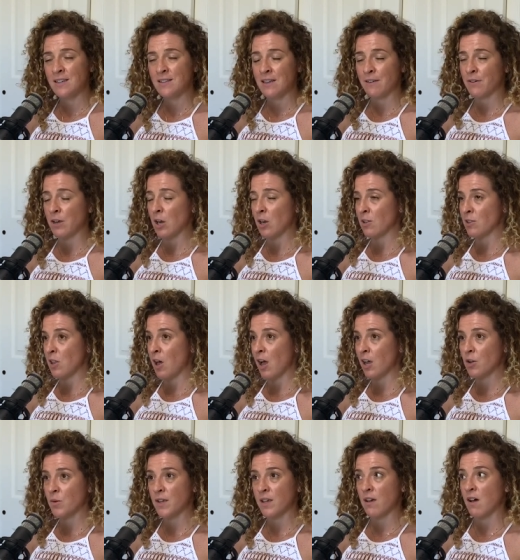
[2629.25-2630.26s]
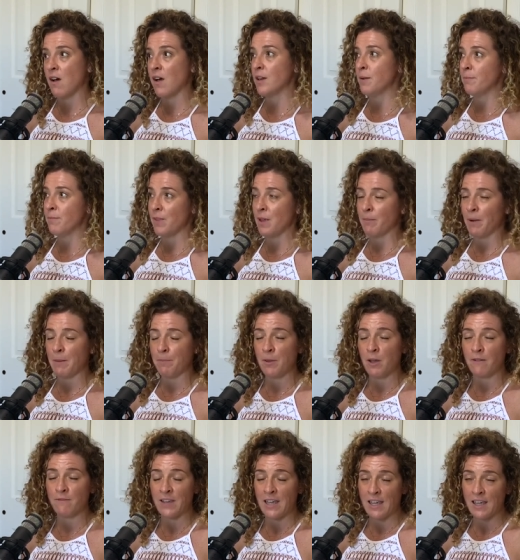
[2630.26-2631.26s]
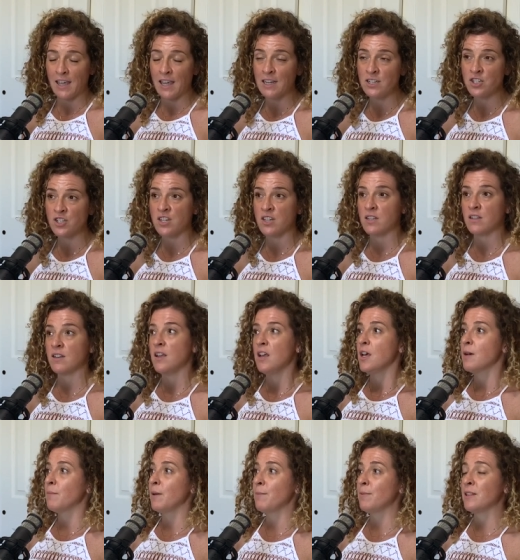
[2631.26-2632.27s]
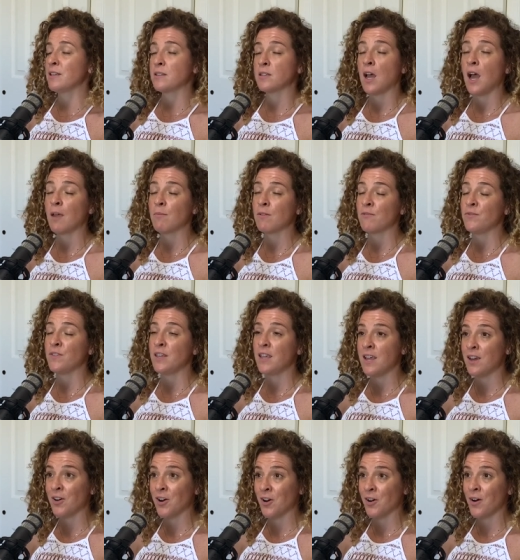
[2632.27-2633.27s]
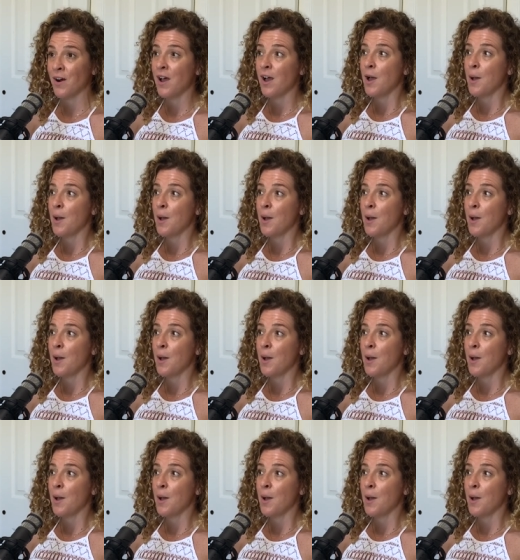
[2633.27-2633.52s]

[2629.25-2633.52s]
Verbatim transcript: They've got a lot going on and they might be on vacation, might be the time of year.